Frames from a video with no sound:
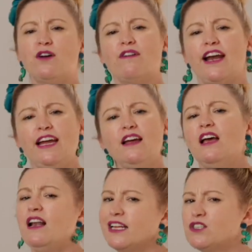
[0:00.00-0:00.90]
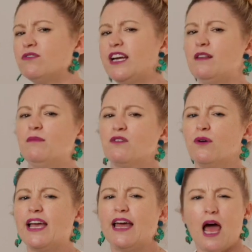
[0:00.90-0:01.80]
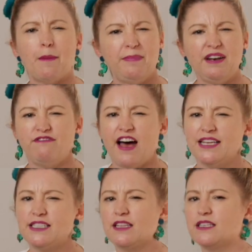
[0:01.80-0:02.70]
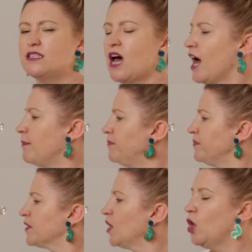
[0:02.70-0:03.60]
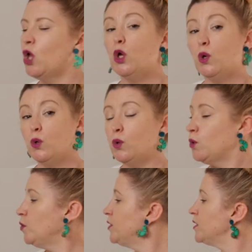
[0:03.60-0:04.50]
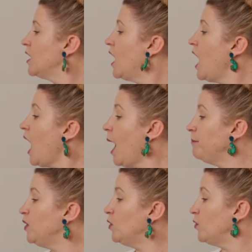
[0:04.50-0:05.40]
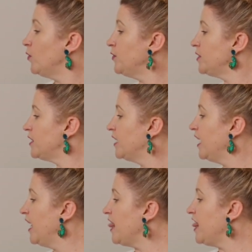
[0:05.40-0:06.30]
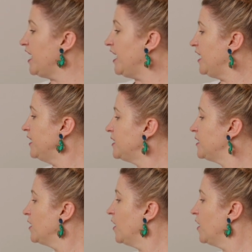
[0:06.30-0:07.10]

already. Let's read them through again a bit faster this time. Whose, amused, these,